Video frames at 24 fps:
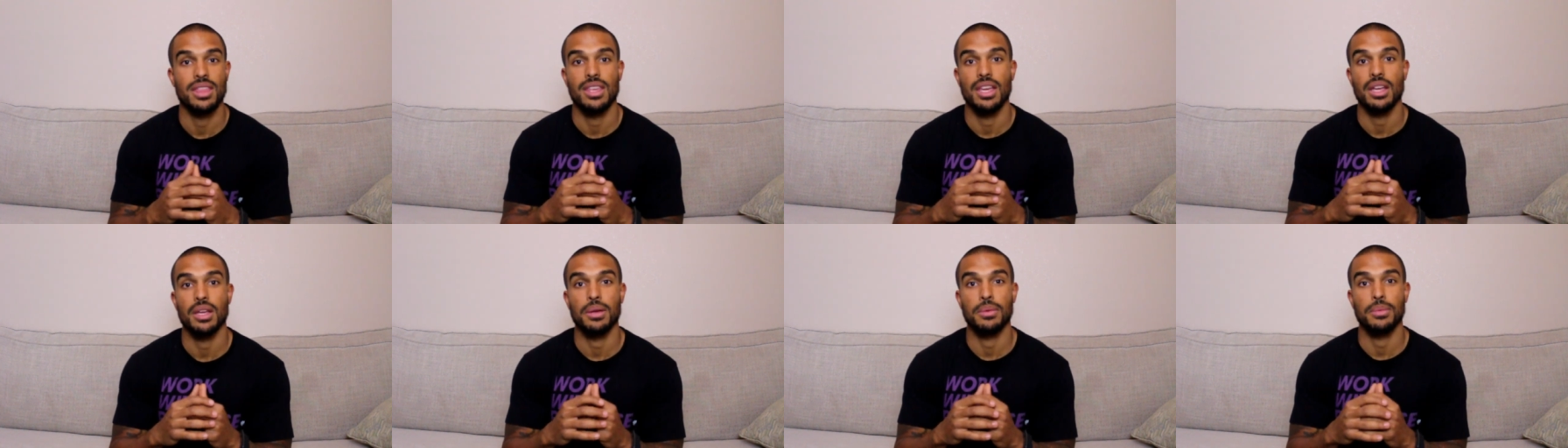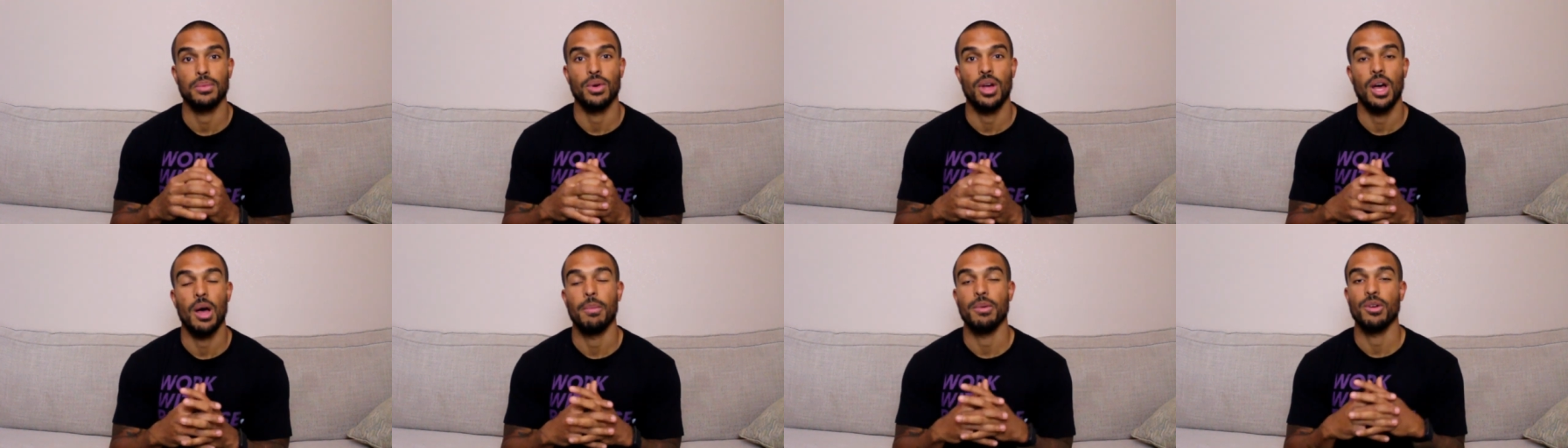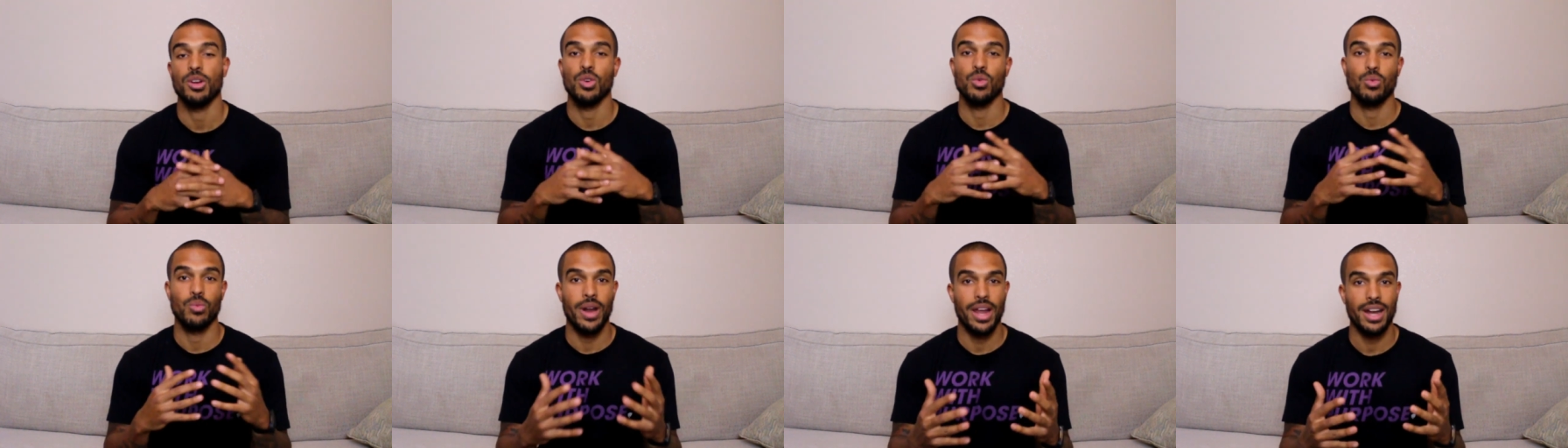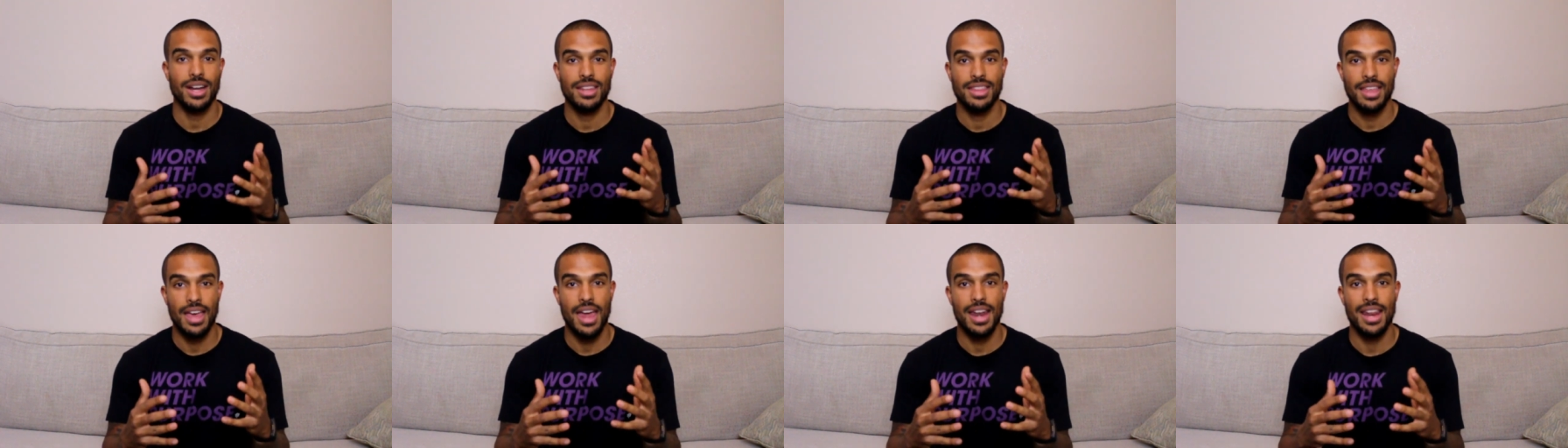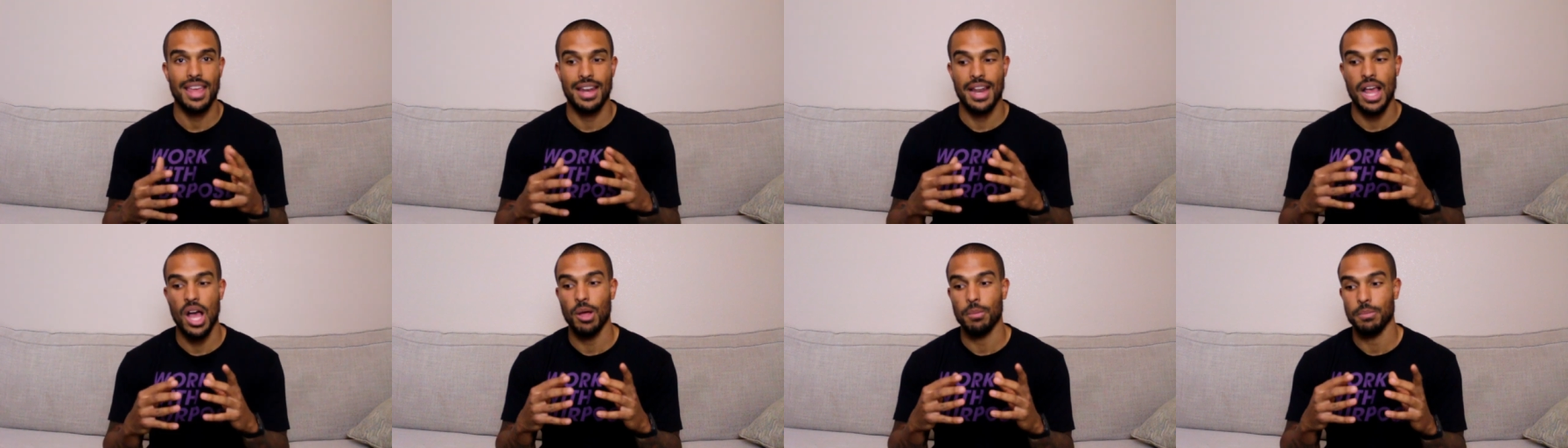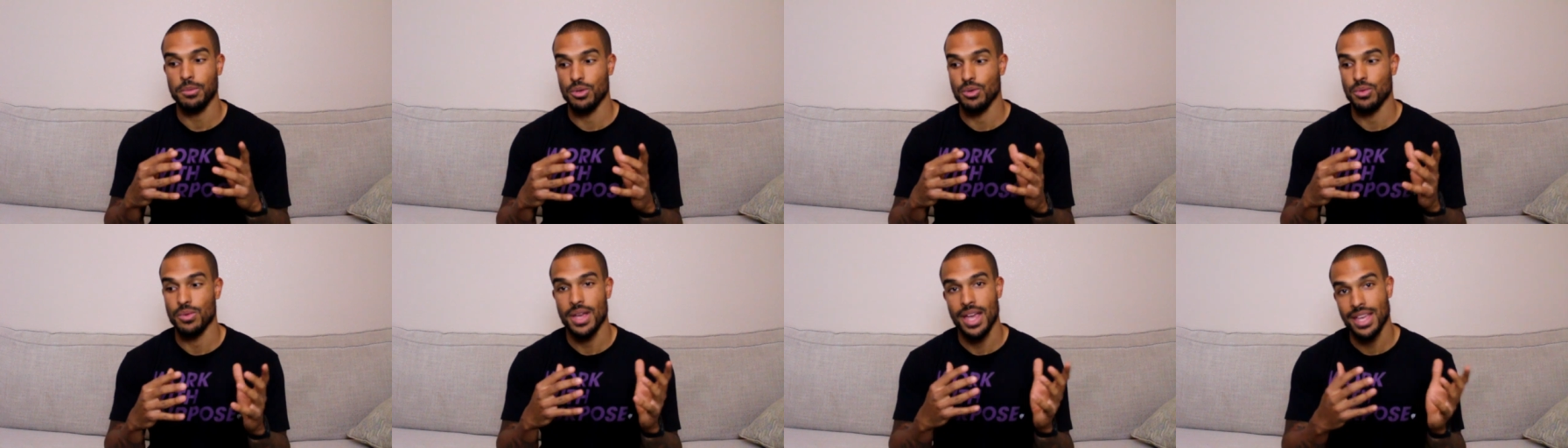I think will help correct that and
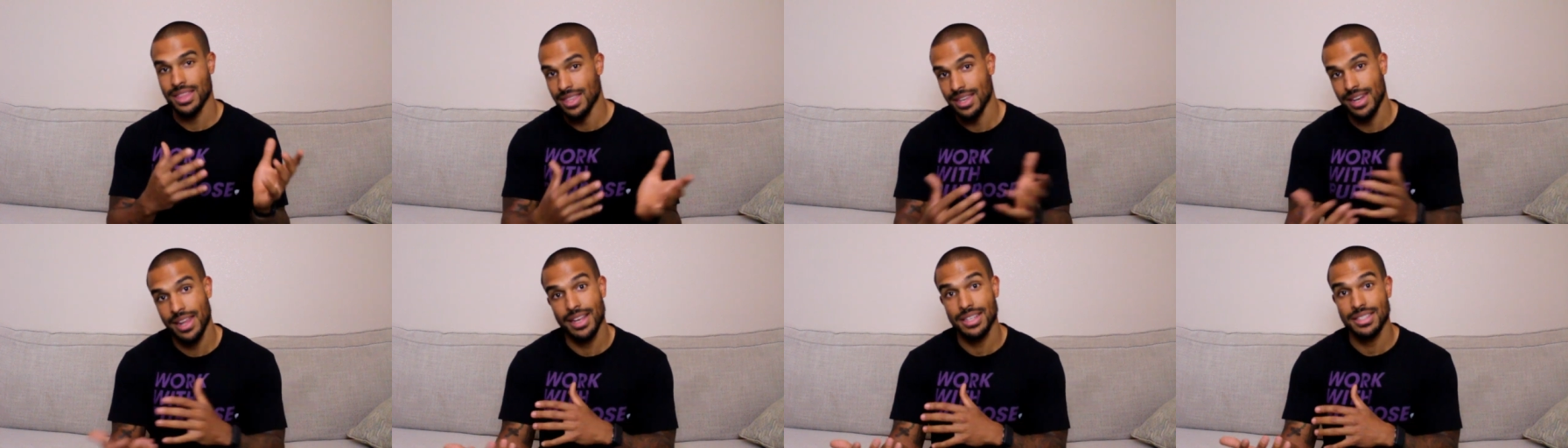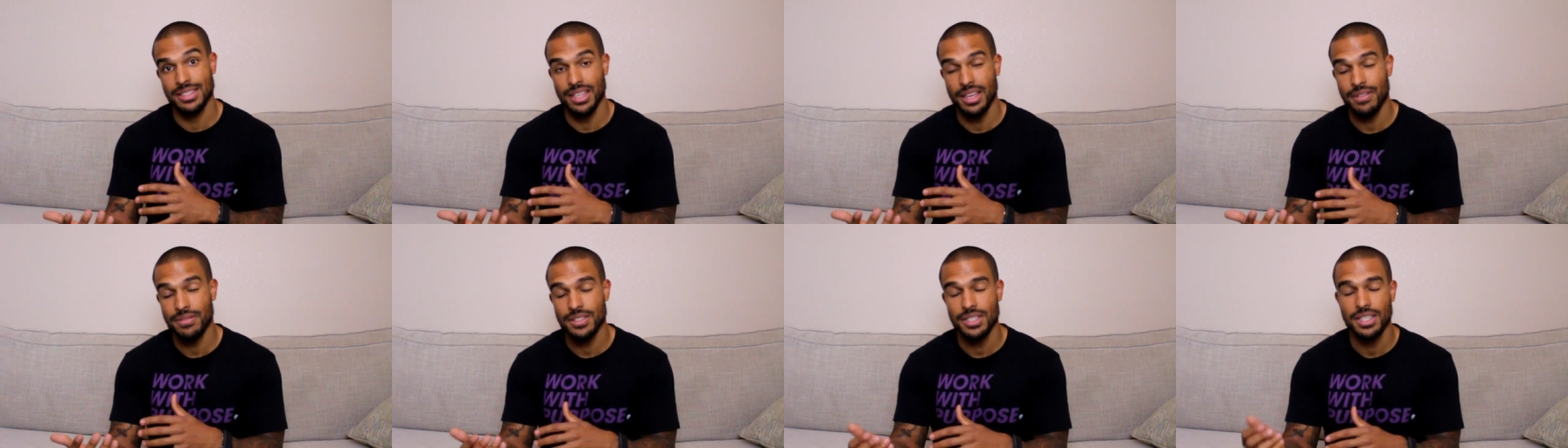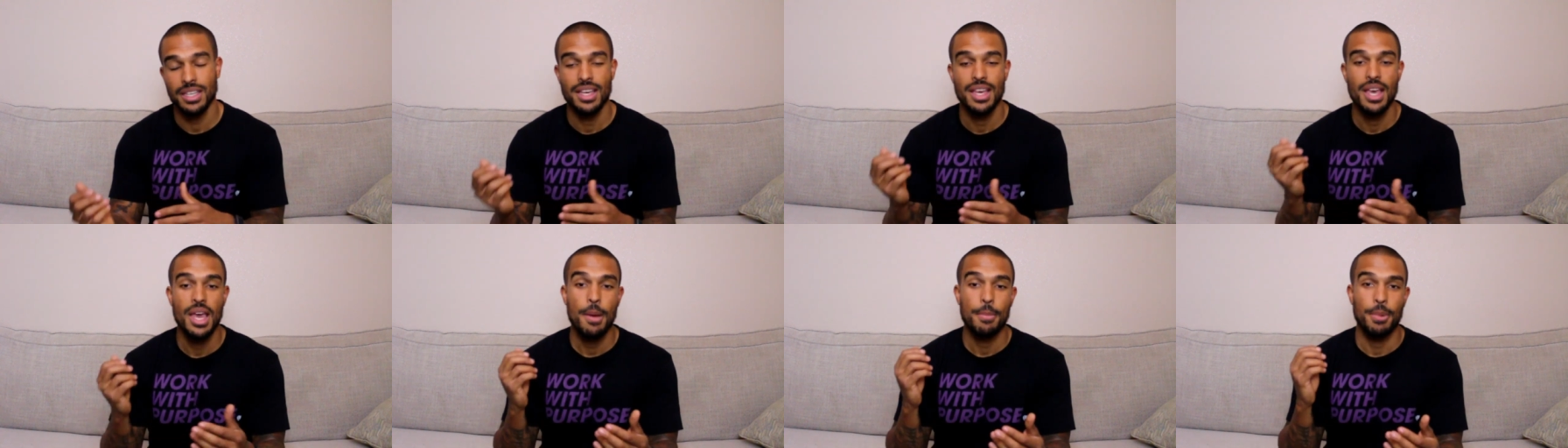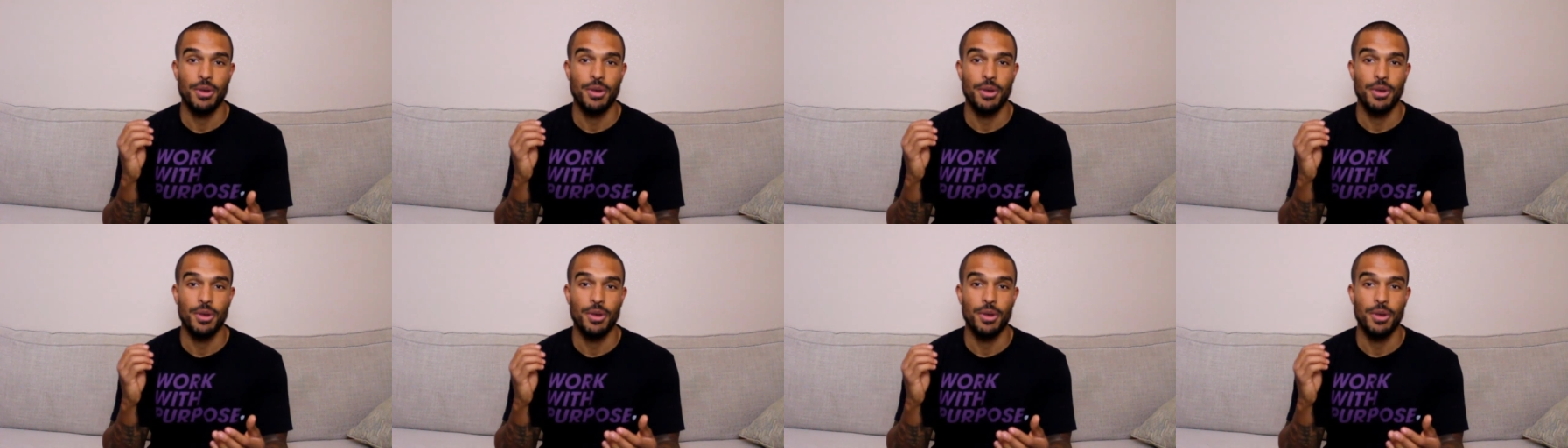help you hit the next lift.